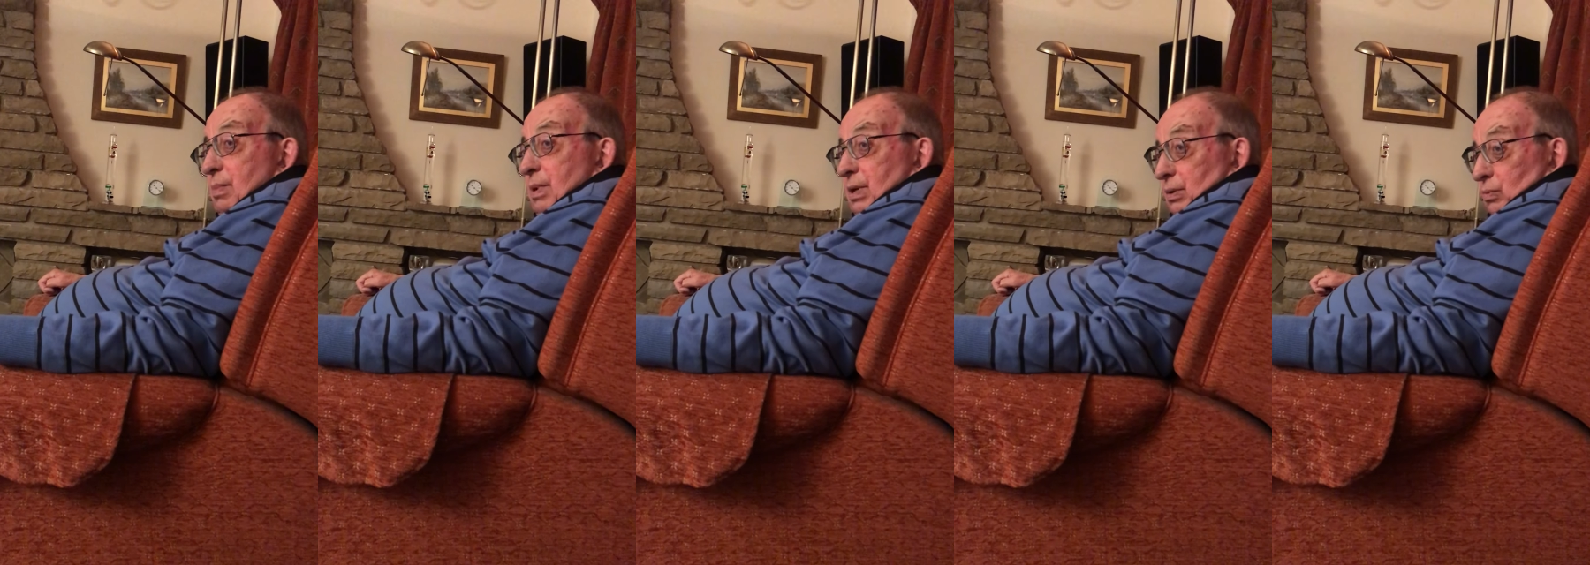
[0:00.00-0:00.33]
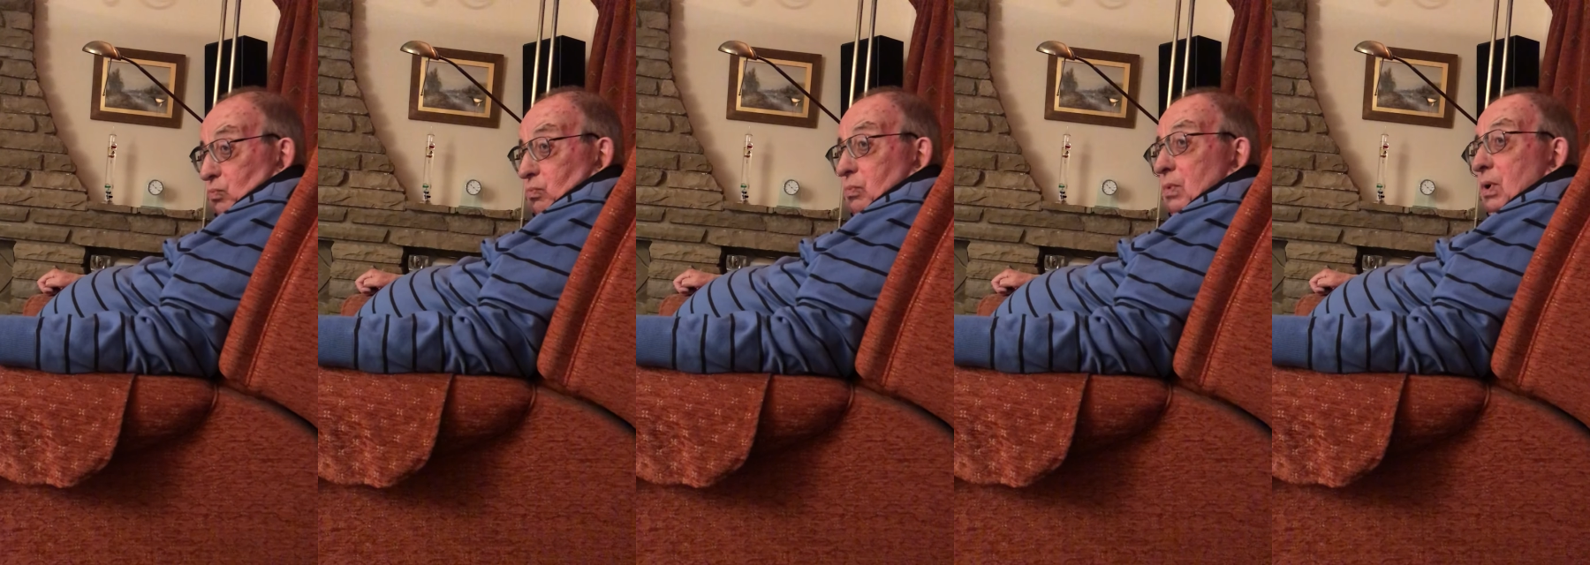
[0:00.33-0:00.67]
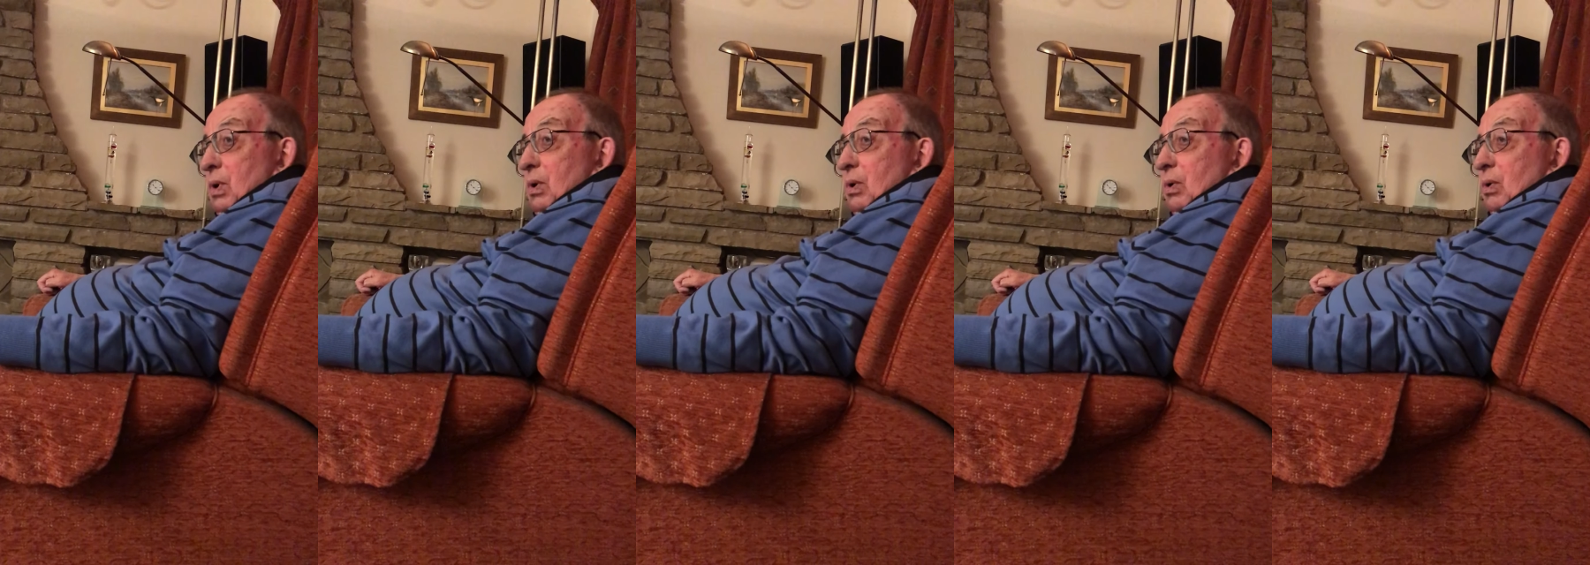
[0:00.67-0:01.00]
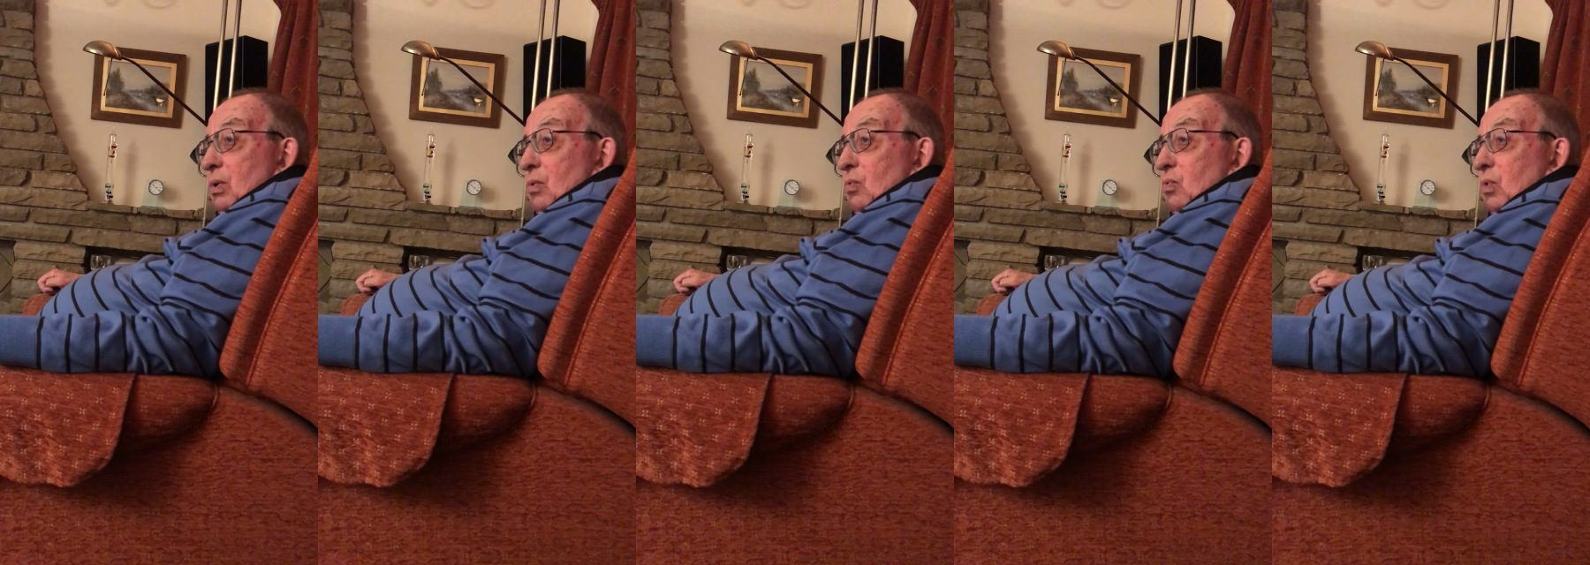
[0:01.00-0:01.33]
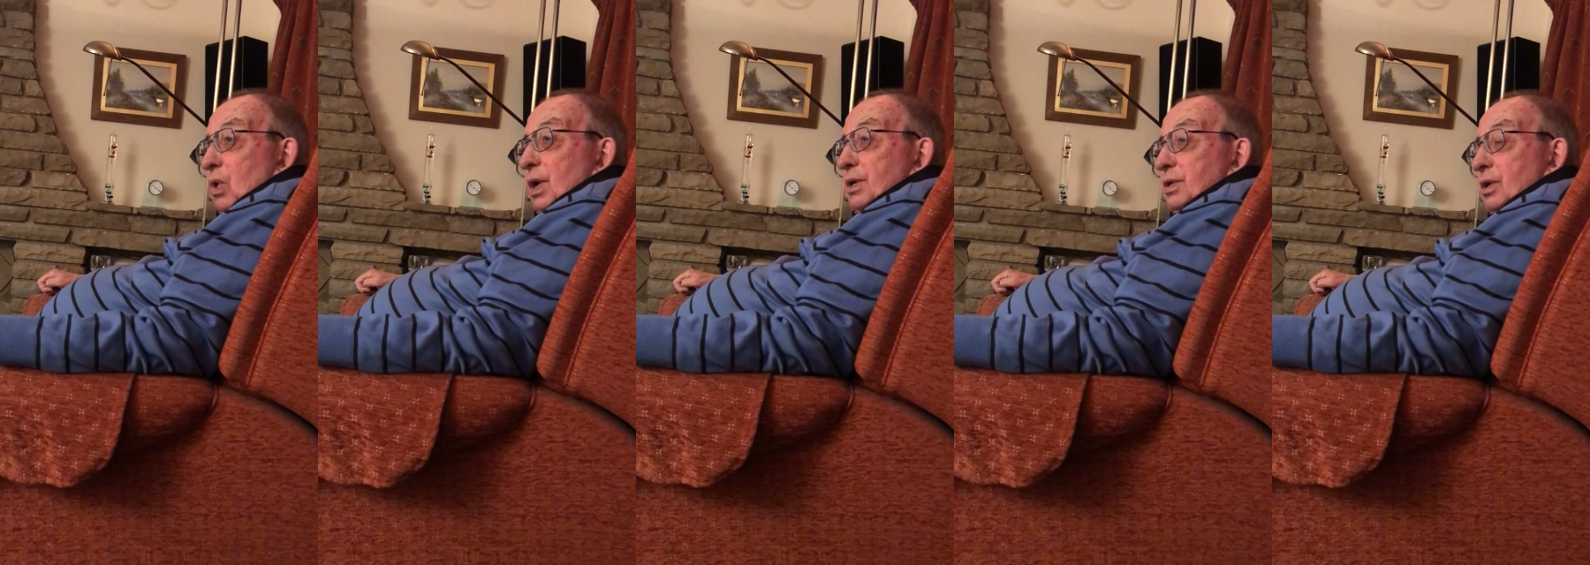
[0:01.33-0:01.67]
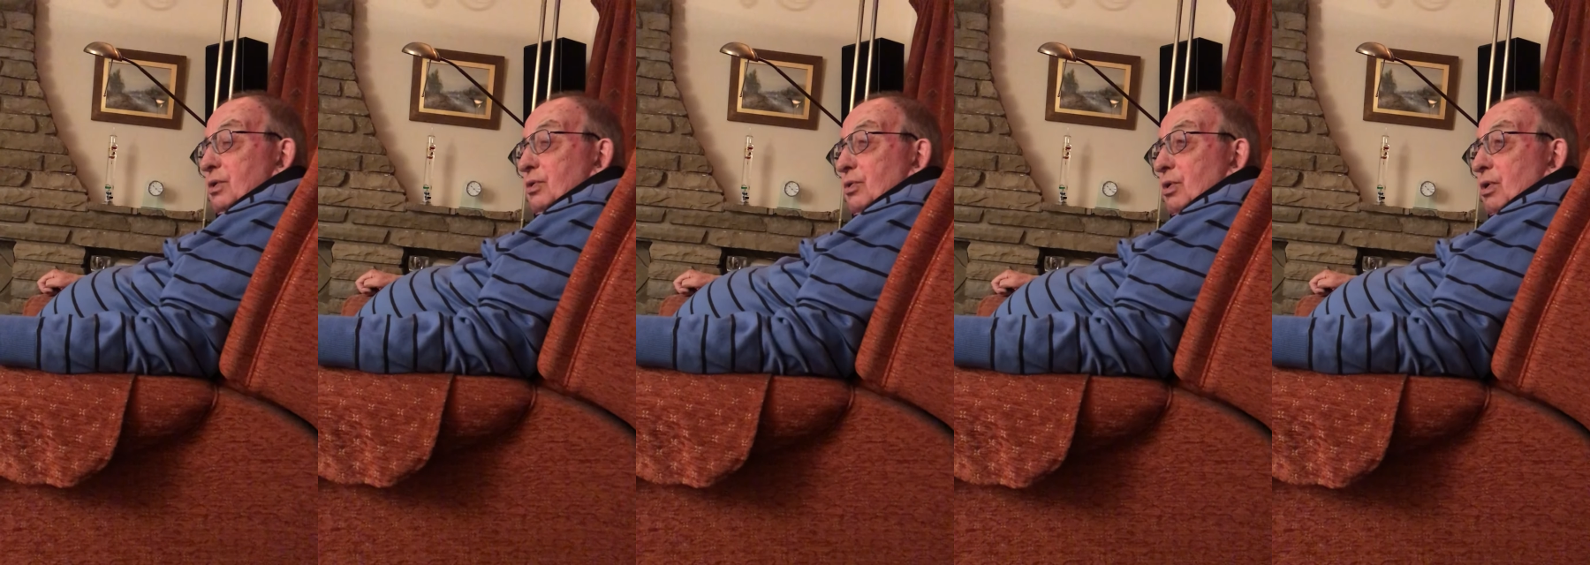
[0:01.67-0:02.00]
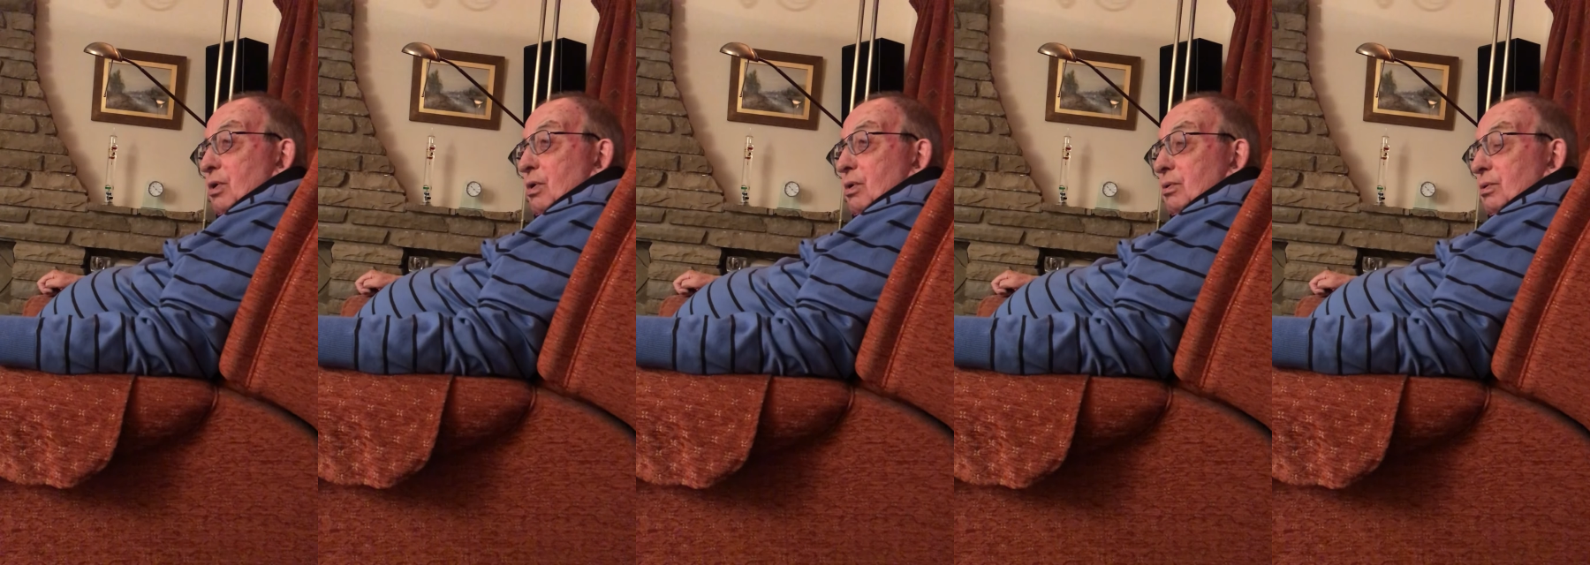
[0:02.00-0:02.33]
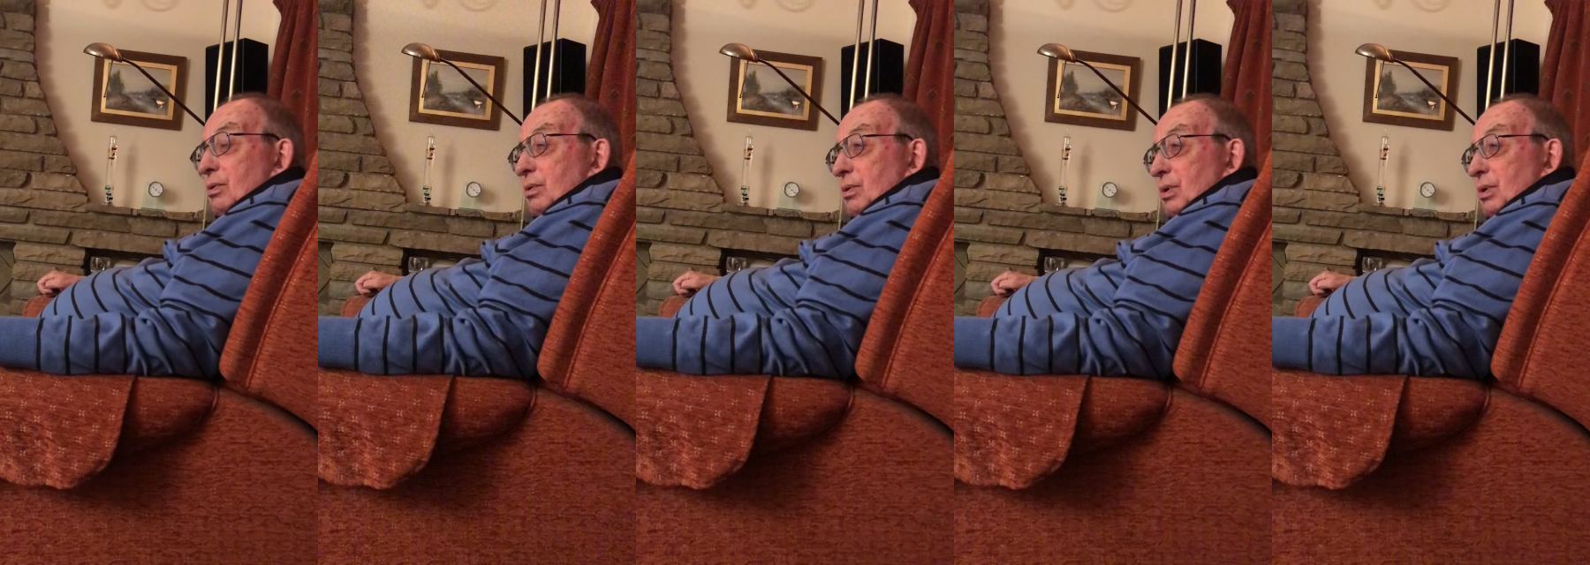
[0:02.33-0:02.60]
but white and drawn.